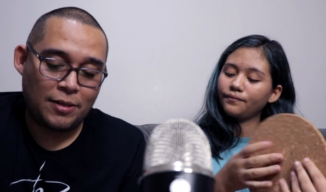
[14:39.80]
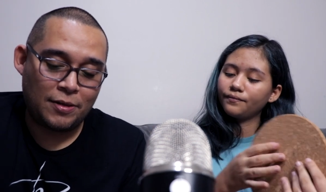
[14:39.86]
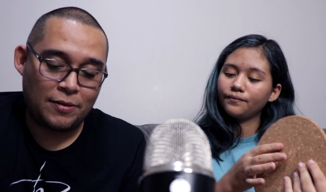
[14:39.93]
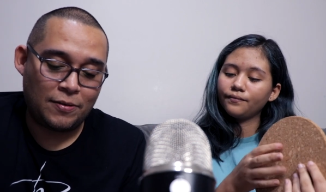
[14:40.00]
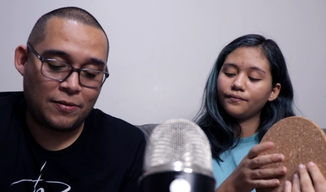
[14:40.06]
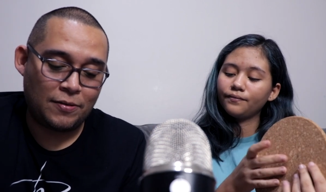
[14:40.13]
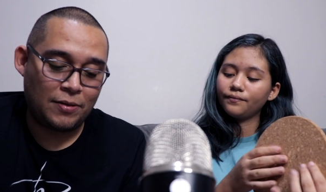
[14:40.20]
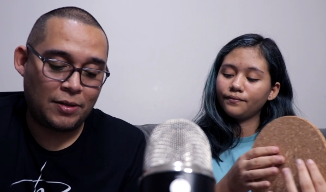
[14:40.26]

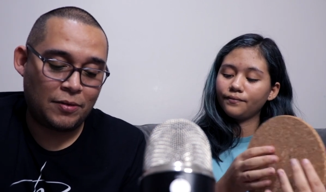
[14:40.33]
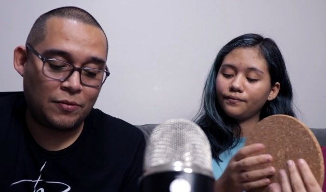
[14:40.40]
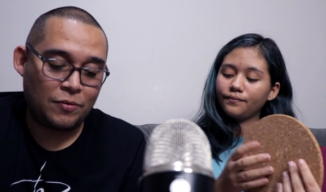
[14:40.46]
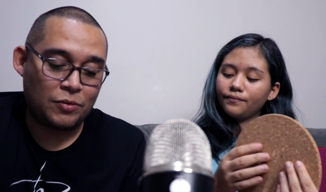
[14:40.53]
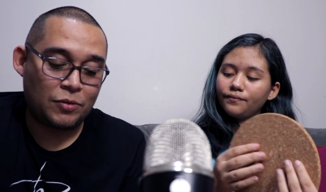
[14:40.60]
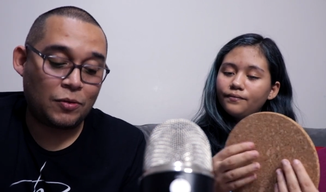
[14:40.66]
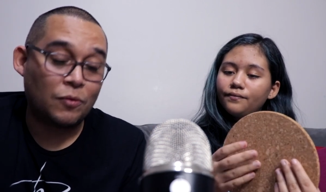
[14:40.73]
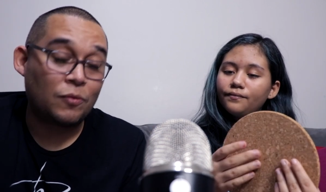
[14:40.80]
Speaker 1: All right,
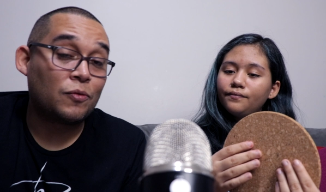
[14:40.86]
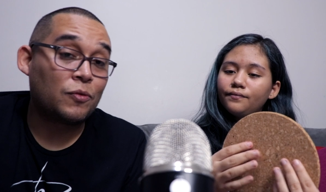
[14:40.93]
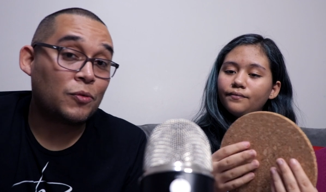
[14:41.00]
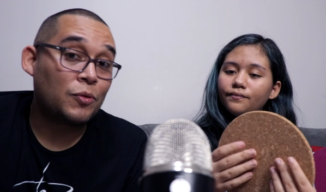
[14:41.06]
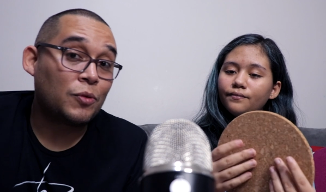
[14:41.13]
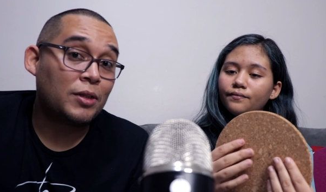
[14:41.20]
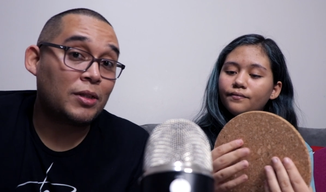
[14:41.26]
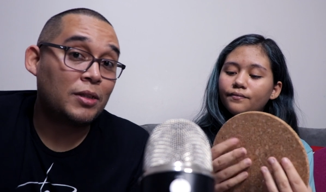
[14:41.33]
so
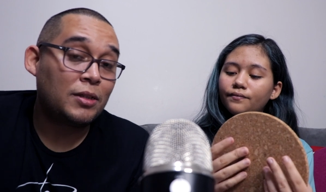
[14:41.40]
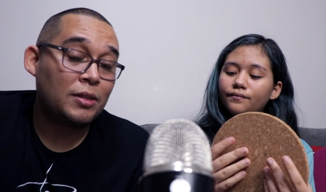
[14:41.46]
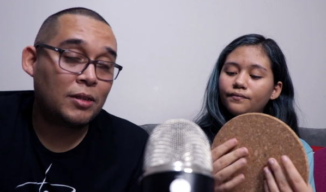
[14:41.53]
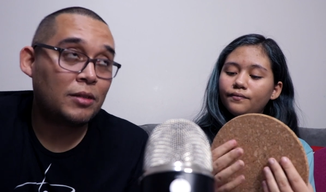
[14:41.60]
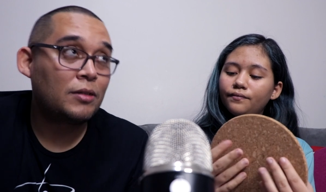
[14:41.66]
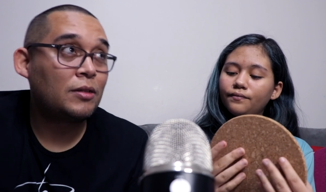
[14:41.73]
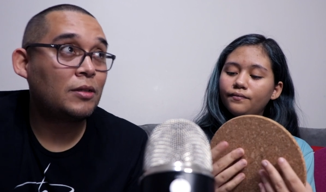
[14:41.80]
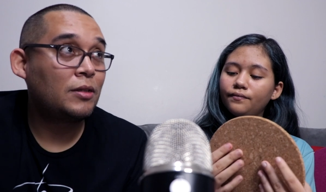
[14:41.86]
ruined.
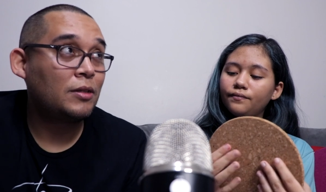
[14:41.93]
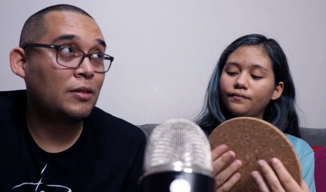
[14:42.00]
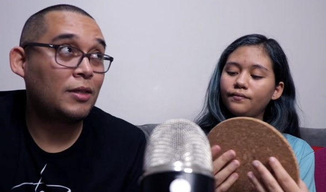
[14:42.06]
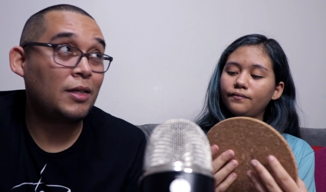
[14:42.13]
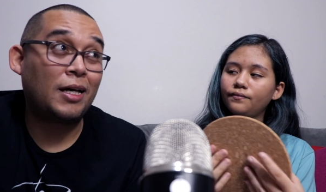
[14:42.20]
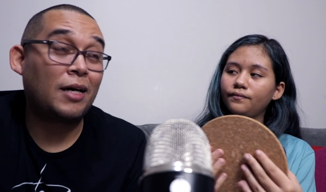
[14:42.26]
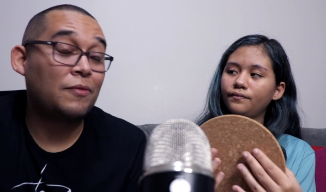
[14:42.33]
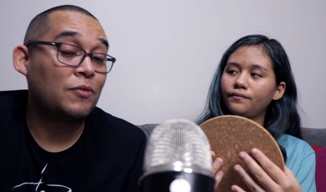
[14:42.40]

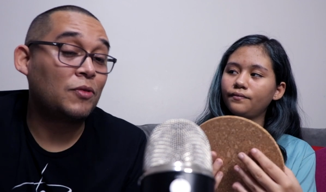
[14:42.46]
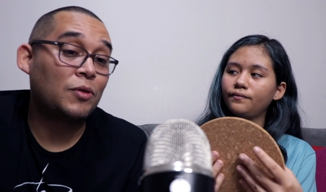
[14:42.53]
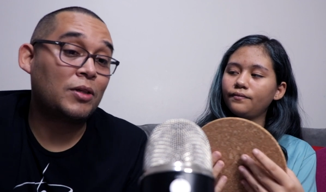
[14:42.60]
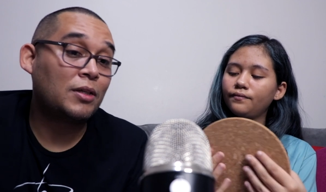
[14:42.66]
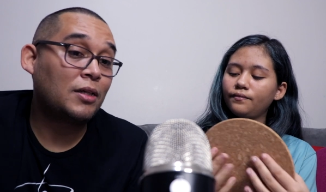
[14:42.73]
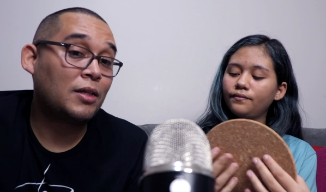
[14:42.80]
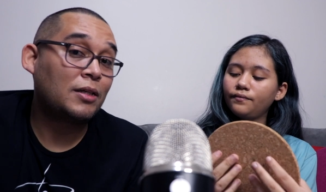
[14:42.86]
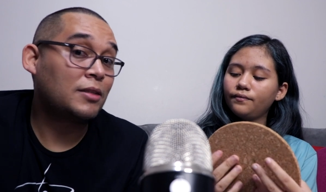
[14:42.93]
I have no
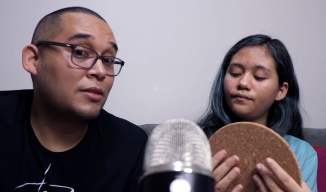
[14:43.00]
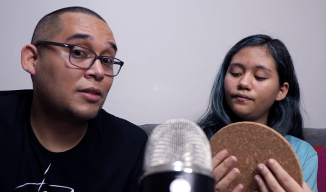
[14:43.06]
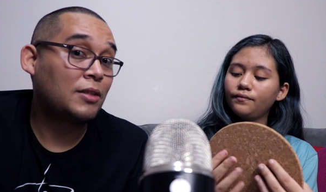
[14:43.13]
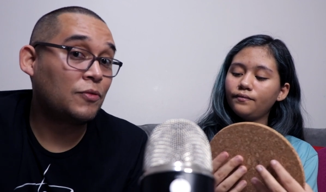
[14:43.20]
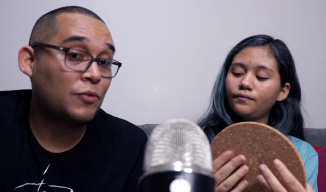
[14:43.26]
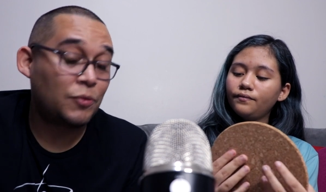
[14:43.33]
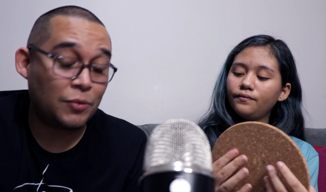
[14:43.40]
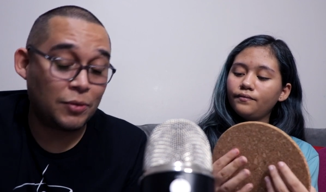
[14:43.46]
idea how to say
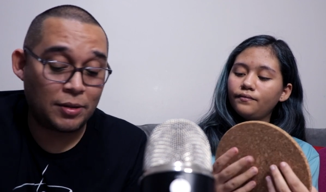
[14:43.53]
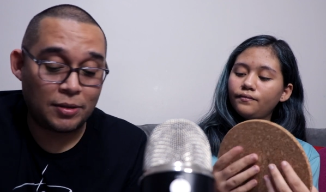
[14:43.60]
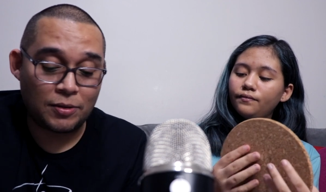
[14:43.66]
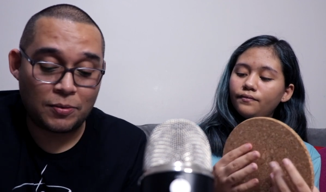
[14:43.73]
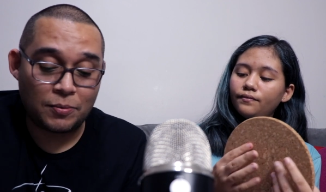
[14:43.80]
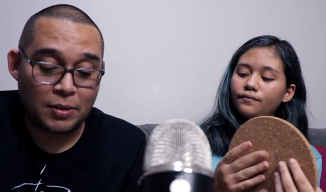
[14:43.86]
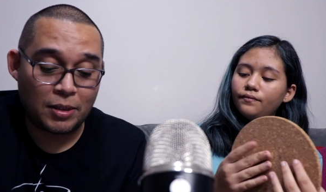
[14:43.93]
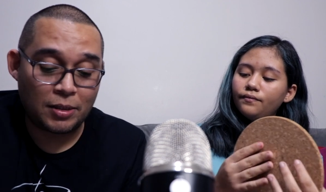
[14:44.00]
ruined in
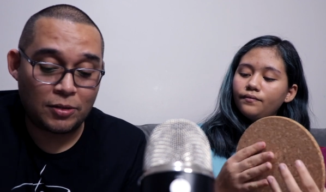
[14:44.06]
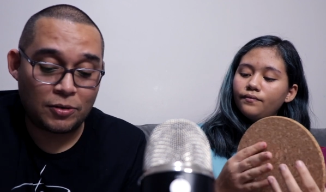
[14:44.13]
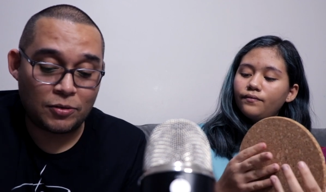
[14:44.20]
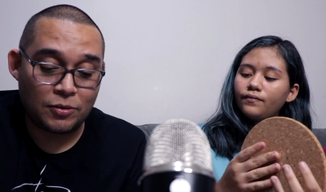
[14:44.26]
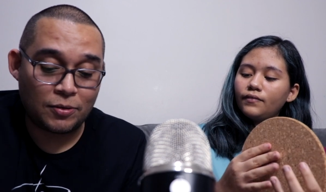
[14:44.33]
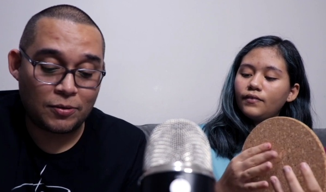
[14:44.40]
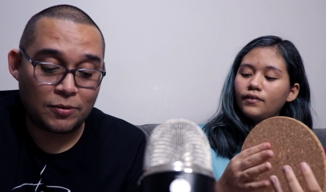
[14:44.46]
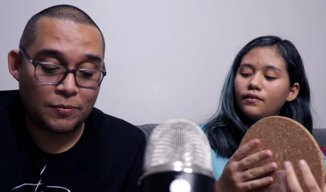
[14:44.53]
Spanish,
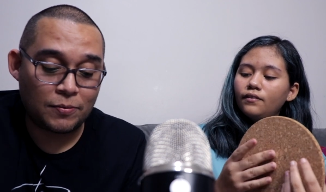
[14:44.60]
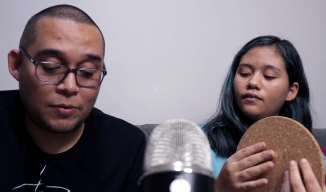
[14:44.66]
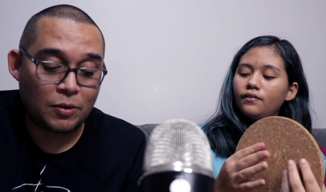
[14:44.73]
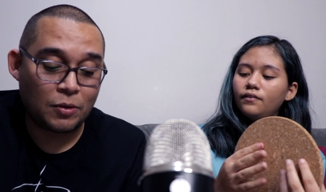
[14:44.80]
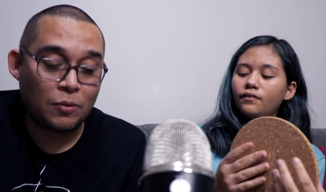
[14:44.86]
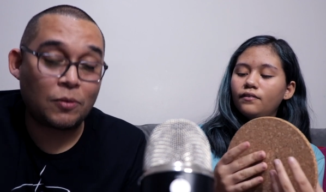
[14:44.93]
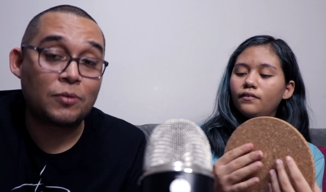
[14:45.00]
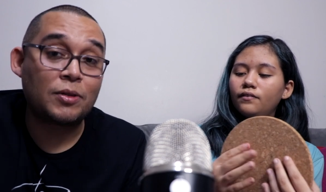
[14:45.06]
so
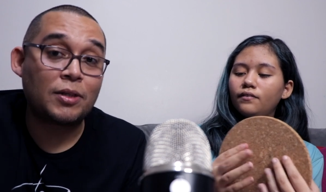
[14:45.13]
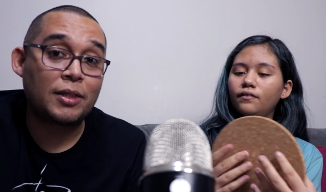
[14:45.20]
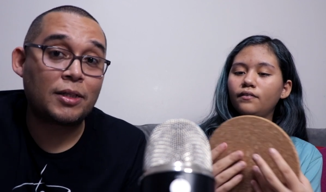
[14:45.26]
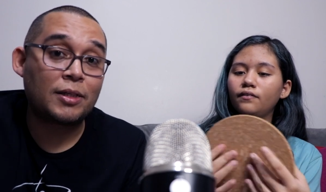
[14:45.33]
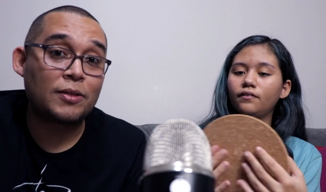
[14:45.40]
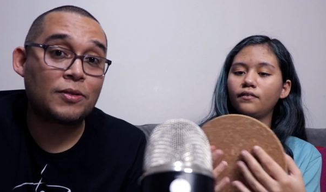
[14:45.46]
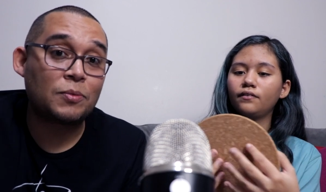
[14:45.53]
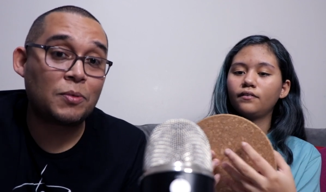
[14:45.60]
don't hold that
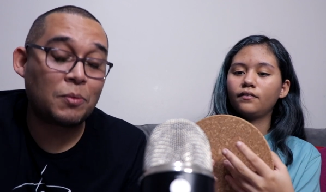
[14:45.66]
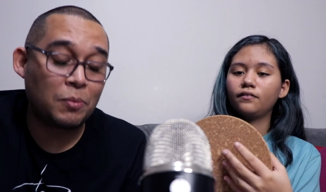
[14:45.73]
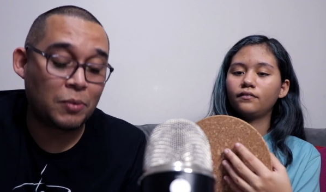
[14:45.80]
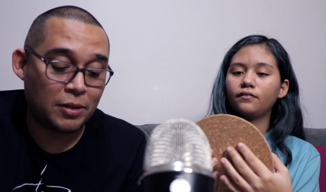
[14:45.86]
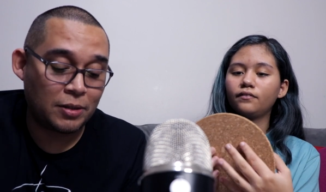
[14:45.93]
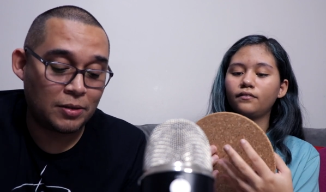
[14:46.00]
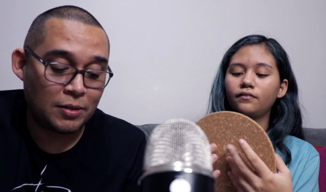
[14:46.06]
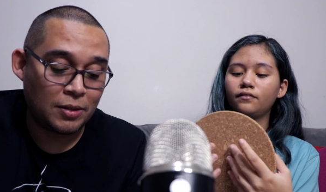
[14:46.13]
against me,
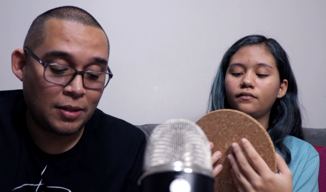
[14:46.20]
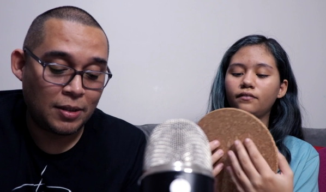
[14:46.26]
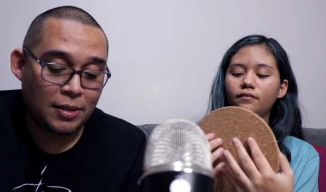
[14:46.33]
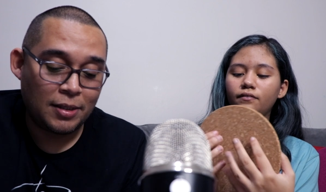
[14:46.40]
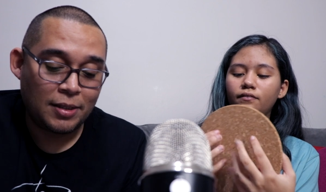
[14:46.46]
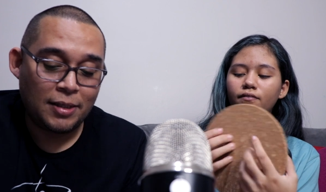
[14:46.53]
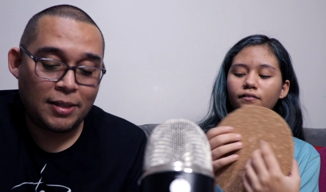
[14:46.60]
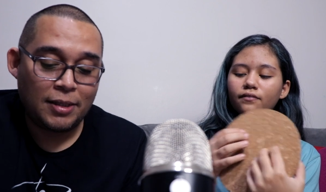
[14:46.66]
please.
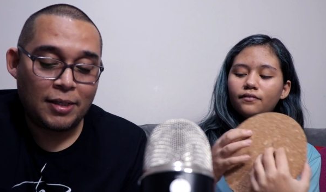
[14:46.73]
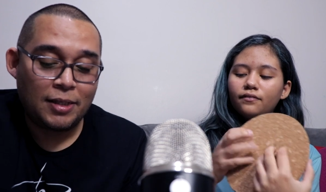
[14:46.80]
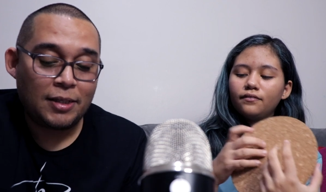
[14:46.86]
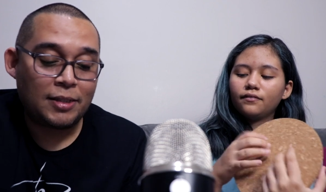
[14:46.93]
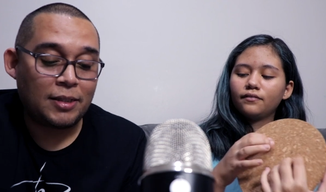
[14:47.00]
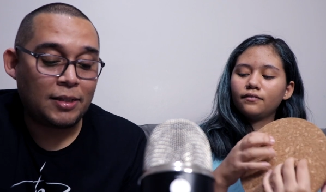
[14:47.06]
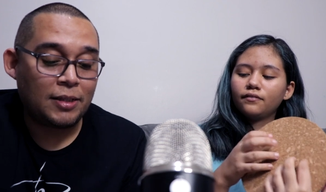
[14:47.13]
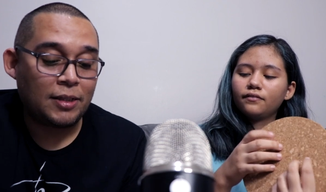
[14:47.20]

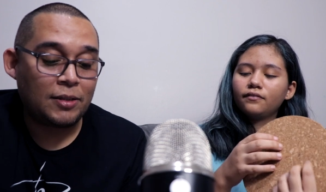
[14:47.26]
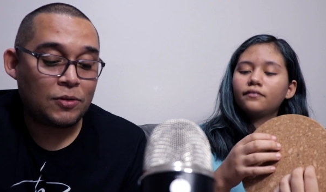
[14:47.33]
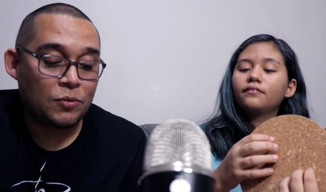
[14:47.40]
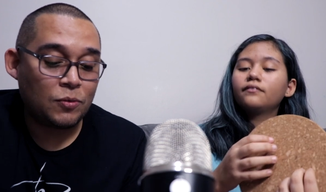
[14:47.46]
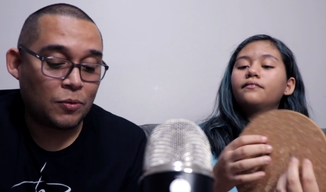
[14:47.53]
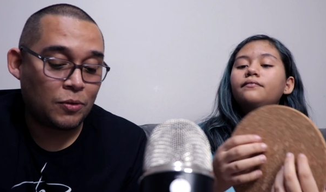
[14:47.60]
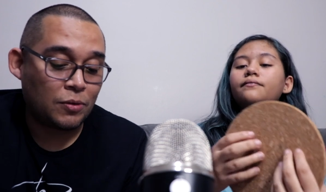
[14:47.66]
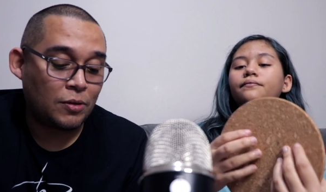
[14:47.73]
The
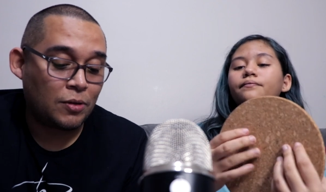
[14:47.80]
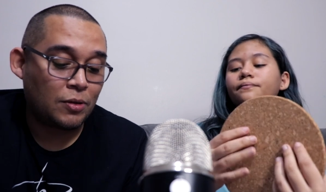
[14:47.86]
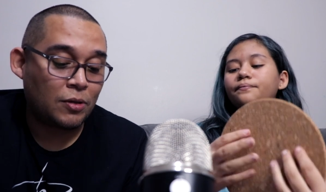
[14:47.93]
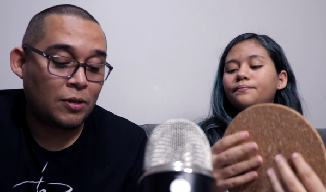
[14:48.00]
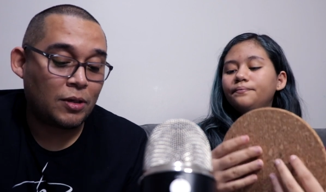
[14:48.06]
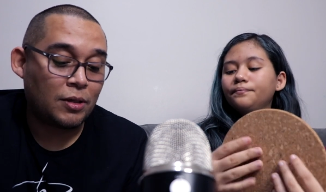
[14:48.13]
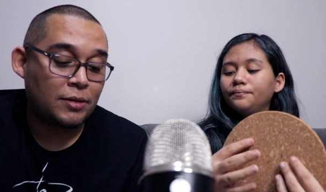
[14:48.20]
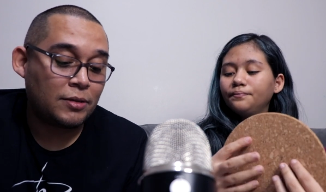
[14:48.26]
next word on
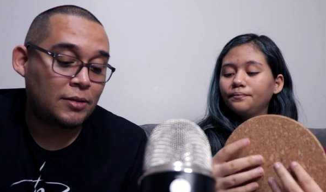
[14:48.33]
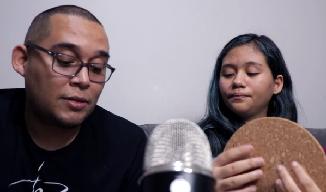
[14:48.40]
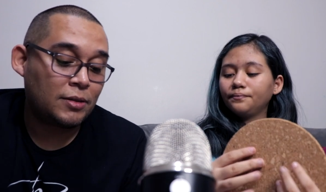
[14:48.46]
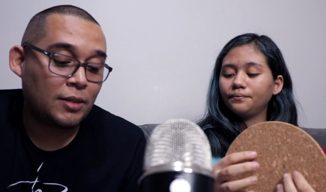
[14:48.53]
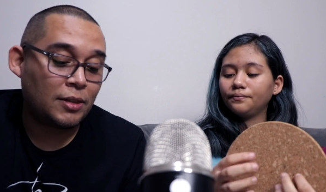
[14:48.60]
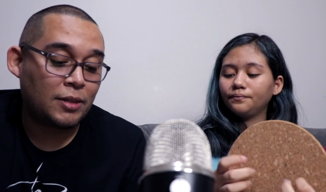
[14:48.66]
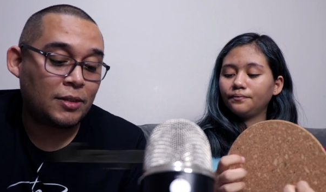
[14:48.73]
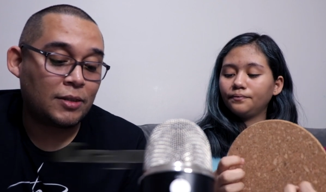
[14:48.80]
our
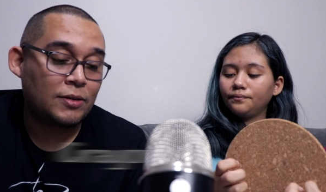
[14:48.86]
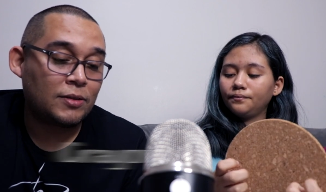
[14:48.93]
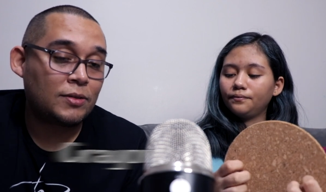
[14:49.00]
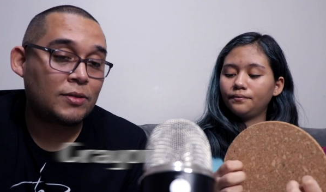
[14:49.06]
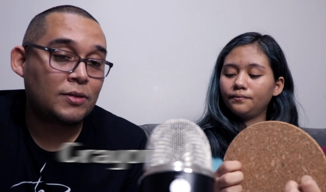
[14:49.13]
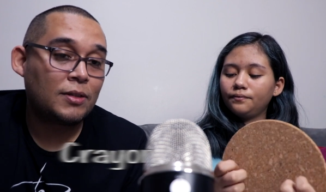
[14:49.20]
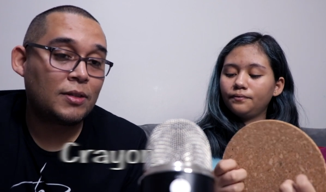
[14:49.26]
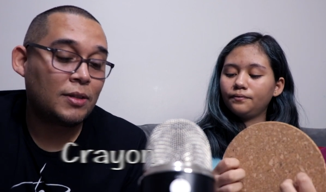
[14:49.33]
list
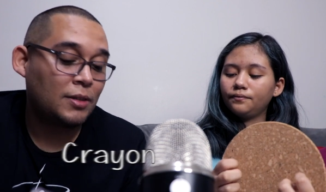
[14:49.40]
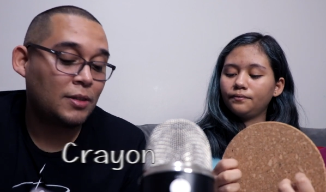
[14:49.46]
is...